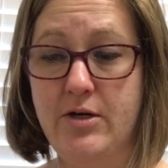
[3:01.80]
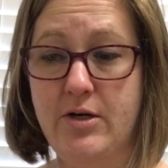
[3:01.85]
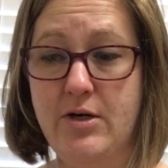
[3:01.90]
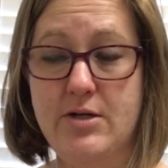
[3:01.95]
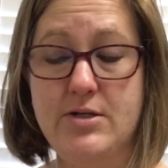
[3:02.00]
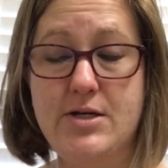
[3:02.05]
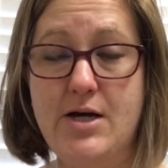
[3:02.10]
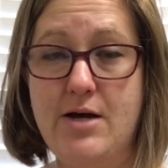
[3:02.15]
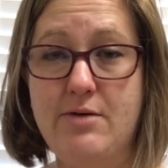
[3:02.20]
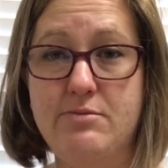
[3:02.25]

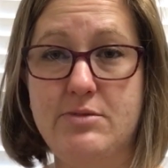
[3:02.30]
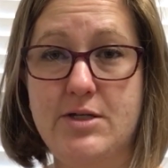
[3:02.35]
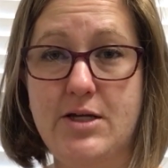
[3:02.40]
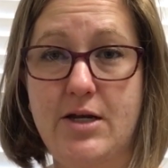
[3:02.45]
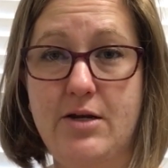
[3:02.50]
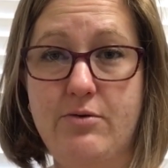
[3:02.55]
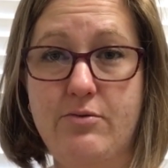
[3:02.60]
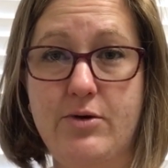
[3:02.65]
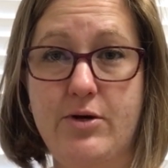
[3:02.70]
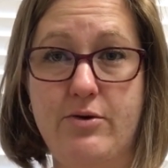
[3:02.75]
times that
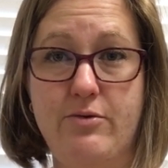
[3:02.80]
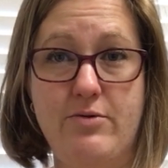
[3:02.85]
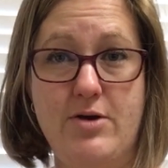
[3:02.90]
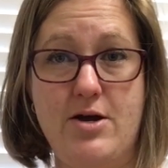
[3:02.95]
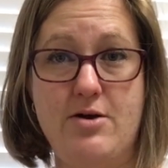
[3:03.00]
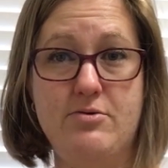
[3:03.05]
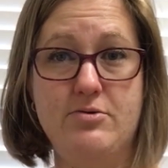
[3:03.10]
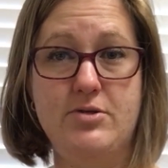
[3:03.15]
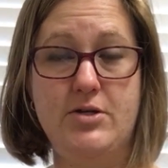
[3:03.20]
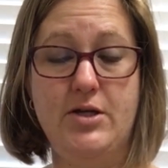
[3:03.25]
it went
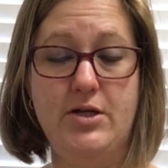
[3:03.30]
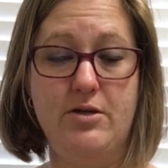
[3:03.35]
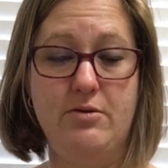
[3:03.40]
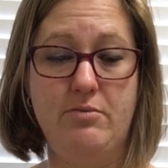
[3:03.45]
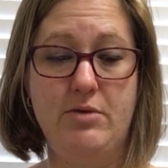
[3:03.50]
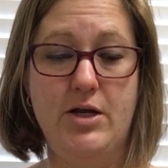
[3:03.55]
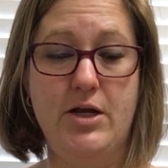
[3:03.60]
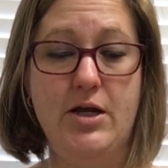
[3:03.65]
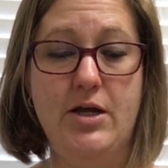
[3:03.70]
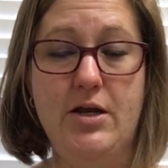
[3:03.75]
around in a
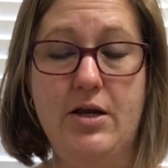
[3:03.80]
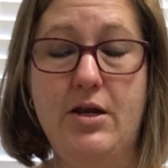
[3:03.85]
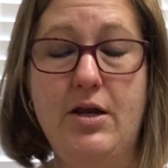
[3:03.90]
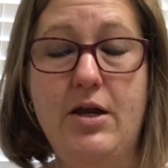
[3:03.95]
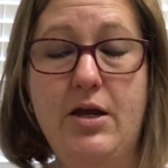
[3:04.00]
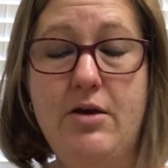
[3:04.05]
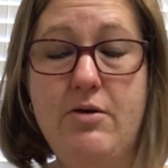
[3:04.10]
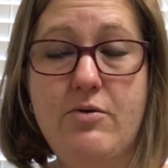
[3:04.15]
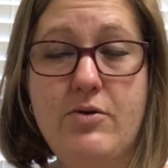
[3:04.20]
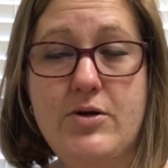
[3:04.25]
minute, and
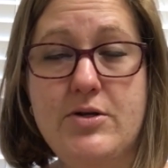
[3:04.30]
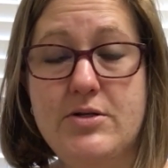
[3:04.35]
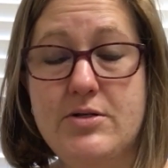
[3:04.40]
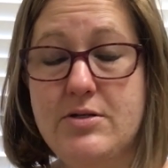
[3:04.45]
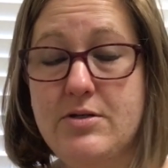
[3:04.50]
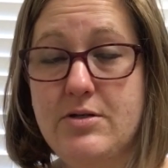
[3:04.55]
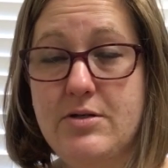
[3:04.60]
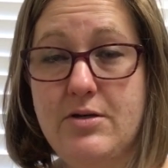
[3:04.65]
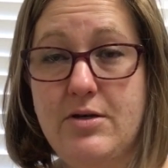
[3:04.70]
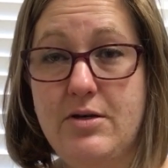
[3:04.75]
it
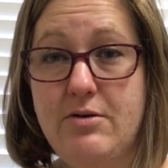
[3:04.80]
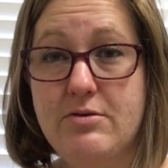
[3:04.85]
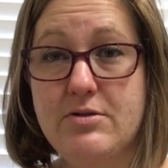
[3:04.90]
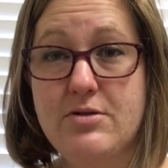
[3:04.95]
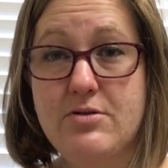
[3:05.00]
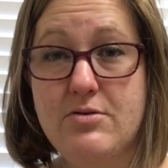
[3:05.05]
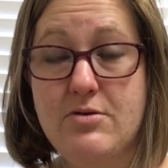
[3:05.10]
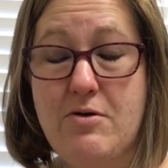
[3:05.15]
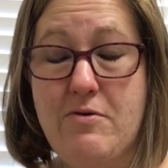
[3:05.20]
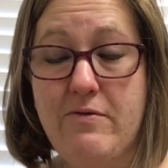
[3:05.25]
was
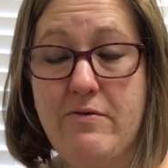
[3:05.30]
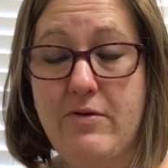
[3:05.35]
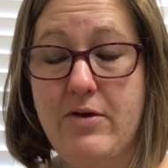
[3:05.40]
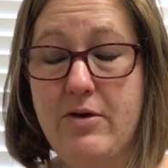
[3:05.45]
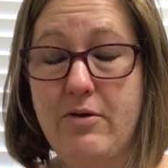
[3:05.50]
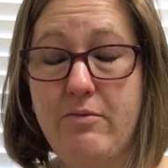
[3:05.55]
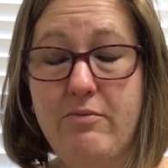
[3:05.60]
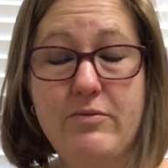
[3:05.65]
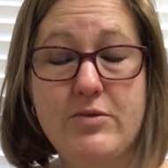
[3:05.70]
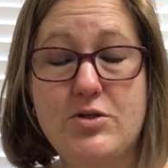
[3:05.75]
so
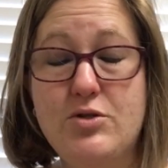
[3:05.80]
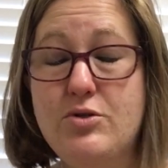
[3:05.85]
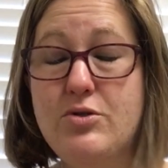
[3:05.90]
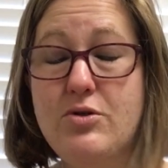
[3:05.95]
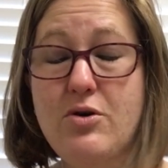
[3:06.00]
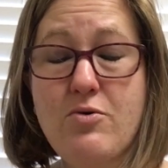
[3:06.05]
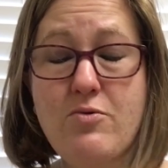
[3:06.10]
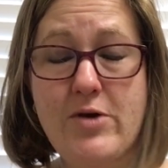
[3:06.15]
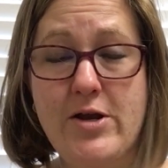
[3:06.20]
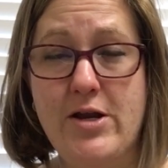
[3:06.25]

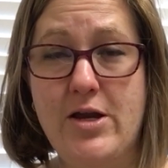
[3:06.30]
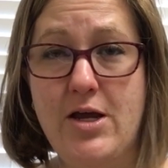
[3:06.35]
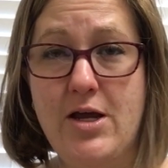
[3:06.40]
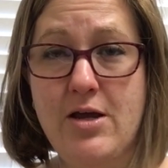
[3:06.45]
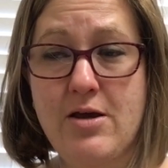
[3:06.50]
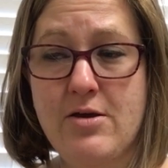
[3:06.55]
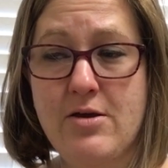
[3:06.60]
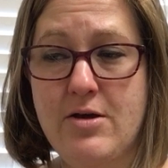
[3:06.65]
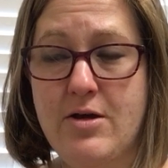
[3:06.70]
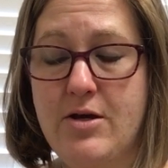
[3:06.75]
windy,
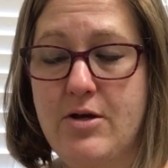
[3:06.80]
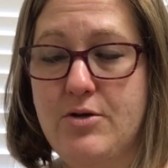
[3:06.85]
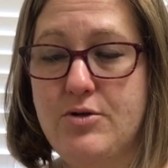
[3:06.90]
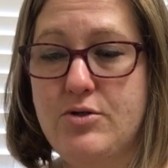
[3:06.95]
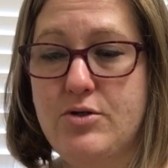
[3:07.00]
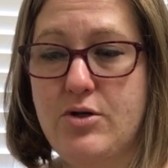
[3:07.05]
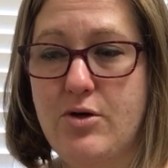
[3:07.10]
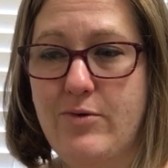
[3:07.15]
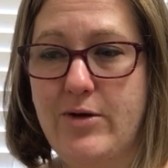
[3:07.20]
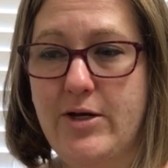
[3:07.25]

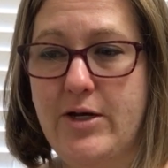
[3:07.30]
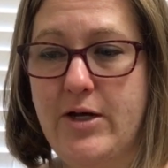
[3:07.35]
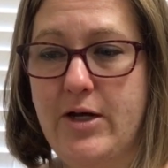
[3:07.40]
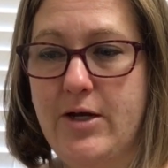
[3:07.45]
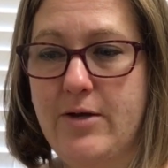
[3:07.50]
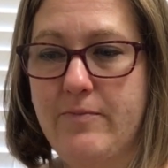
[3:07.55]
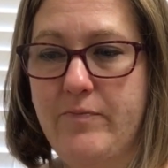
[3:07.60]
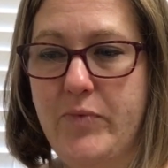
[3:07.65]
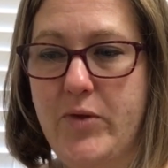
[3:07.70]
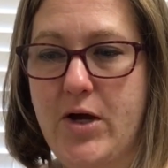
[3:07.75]
so
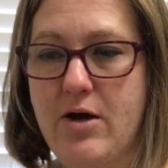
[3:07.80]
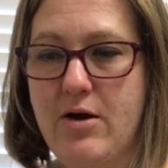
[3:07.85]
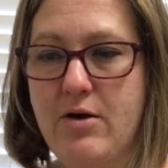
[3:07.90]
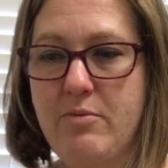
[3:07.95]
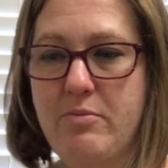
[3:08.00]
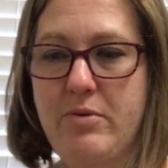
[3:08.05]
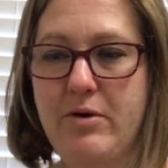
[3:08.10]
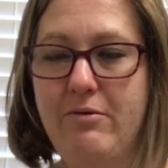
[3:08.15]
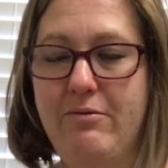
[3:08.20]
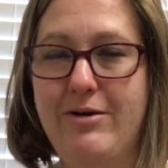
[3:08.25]
windy.
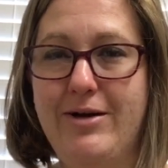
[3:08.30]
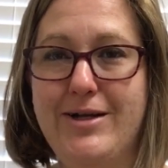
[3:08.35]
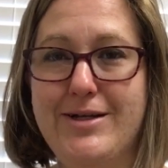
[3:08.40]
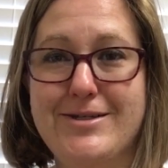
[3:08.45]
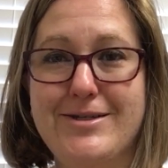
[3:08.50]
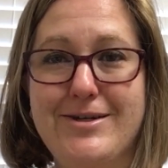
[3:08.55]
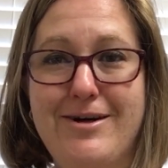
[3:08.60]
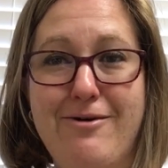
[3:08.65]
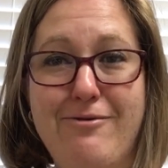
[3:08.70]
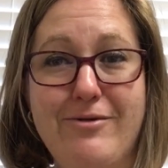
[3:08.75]
But when it's
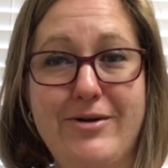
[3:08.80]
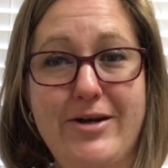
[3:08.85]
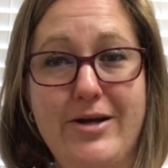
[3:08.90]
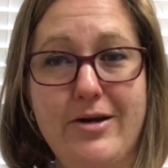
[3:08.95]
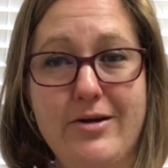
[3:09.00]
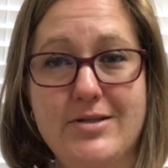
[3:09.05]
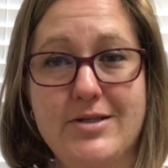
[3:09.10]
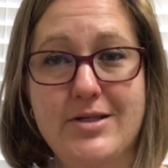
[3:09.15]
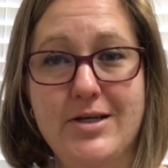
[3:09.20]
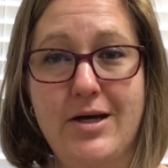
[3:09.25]
not windy
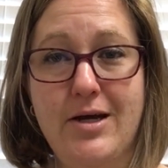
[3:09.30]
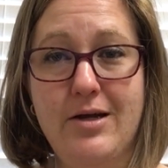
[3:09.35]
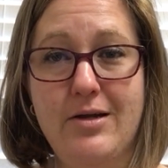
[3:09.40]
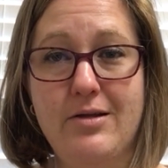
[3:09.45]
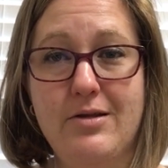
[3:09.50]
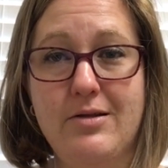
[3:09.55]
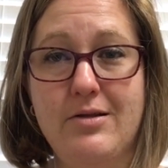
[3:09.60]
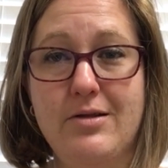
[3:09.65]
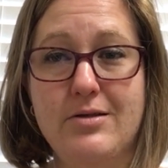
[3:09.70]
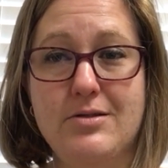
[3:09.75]
outside,
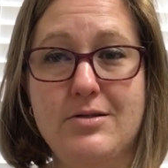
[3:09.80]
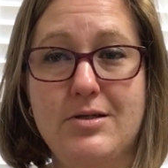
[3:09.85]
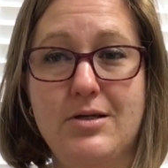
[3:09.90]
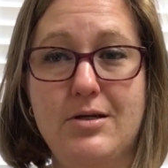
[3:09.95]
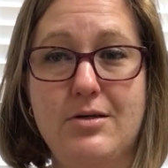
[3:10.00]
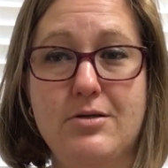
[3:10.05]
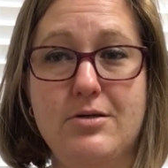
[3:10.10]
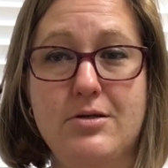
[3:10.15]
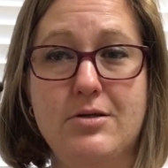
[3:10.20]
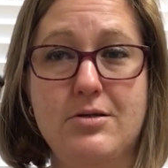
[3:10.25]
this
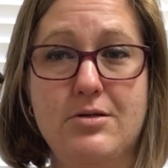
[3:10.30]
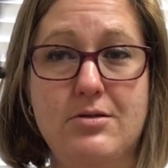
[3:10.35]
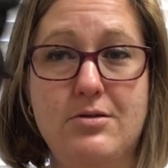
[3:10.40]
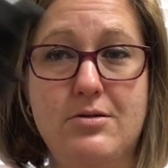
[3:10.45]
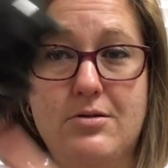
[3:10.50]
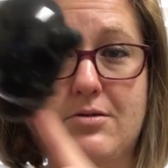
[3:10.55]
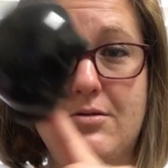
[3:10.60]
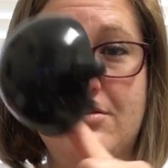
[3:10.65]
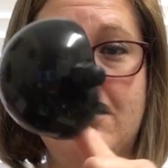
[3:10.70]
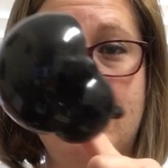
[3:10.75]
thing
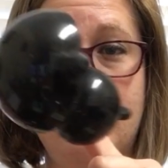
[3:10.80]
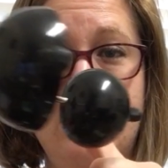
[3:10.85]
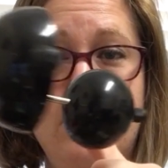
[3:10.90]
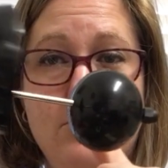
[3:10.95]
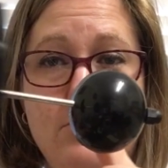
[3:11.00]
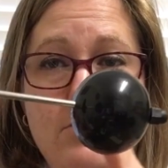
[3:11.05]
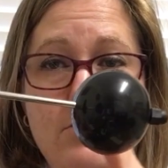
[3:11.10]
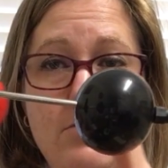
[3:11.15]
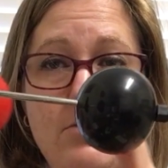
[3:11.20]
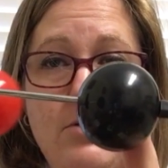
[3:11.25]
just
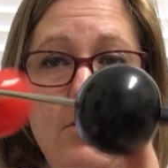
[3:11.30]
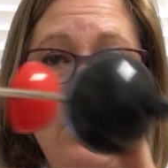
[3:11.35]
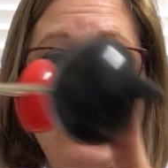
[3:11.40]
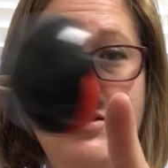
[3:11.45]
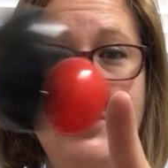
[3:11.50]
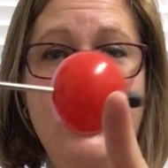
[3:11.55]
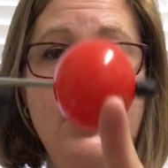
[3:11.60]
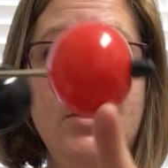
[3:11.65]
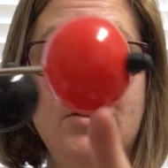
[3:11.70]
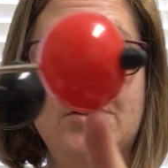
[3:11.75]
goes
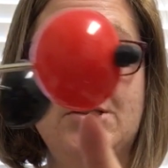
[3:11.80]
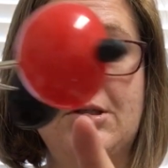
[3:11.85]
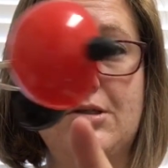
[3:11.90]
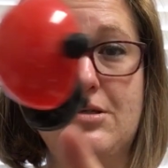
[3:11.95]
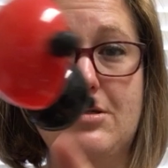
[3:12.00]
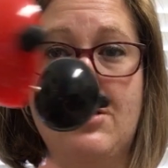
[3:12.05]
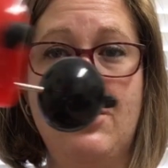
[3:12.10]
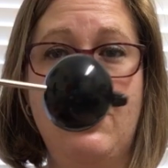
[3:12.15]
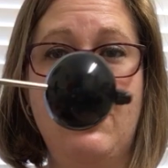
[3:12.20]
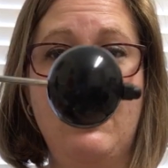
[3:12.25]
really
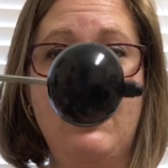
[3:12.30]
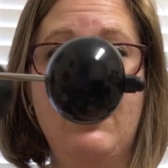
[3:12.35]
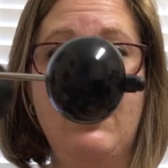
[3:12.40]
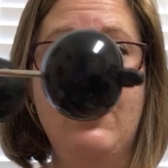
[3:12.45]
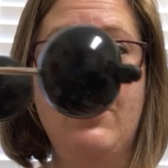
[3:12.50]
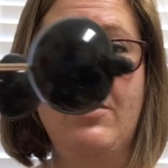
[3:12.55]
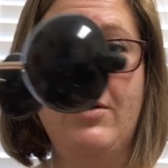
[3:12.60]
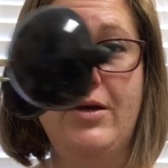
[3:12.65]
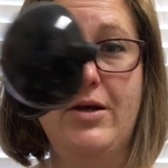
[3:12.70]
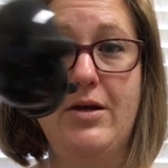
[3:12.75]

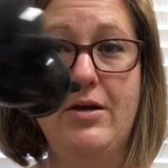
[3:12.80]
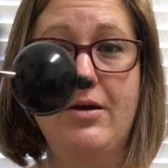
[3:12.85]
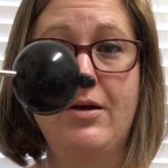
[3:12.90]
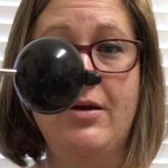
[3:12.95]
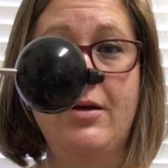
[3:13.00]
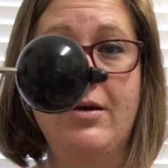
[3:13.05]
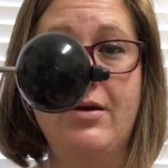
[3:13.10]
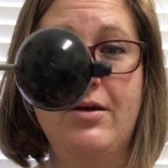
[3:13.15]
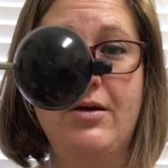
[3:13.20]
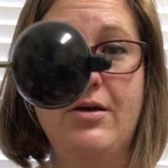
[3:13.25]

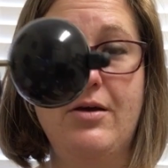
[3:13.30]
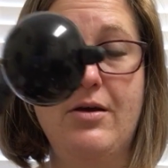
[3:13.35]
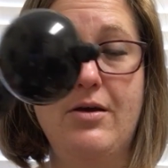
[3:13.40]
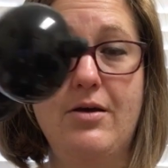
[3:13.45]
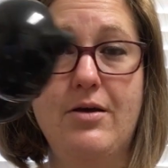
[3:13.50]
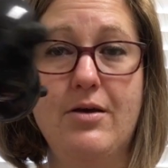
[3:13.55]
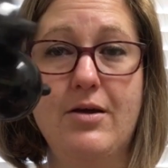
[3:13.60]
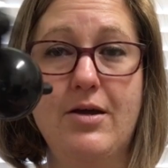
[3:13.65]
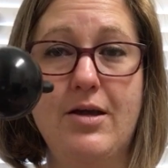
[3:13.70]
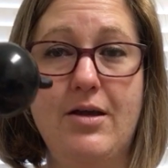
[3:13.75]
slowly,
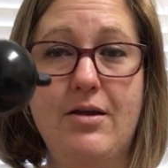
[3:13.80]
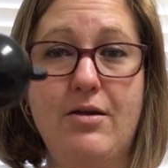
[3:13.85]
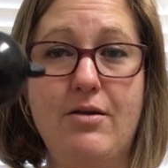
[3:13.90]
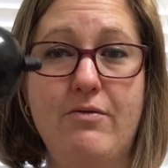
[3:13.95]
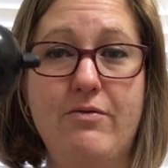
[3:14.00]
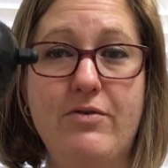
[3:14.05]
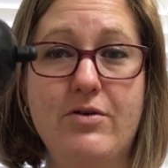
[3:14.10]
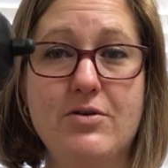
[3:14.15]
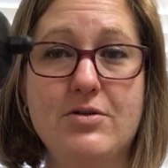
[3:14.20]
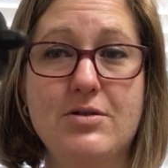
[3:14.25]
and it
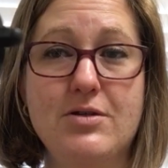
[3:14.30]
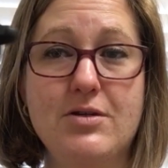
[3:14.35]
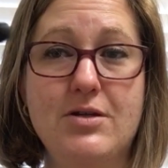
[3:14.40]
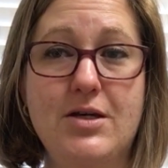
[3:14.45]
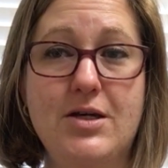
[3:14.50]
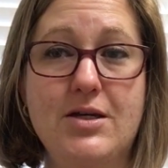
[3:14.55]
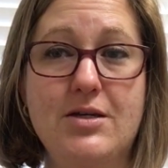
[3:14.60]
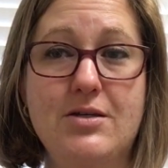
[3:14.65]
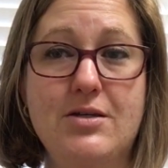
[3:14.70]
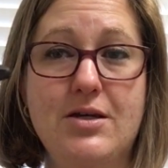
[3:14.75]
feels like
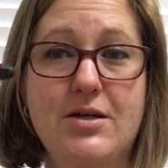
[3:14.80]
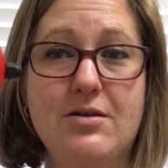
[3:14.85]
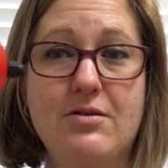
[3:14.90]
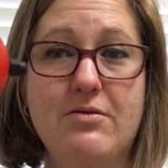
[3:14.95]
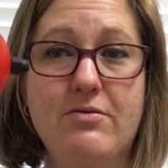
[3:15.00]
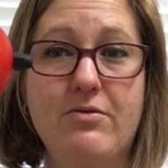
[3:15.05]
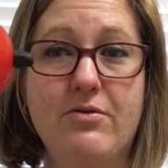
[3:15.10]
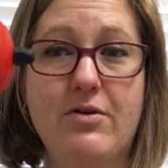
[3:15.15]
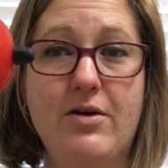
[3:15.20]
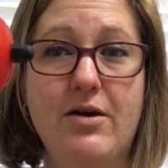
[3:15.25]
it takes
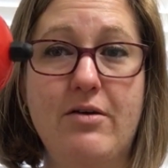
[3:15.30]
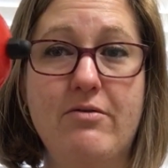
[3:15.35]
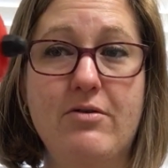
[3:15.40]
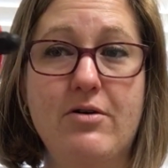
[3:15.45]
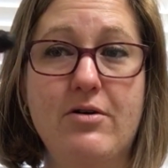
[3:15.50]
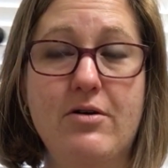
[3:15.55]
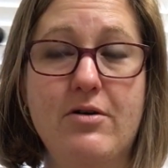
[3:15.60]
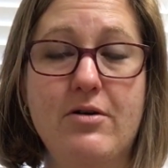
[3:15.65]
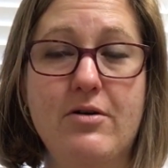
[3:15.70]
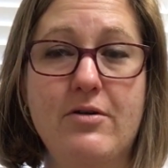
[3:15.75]
forever,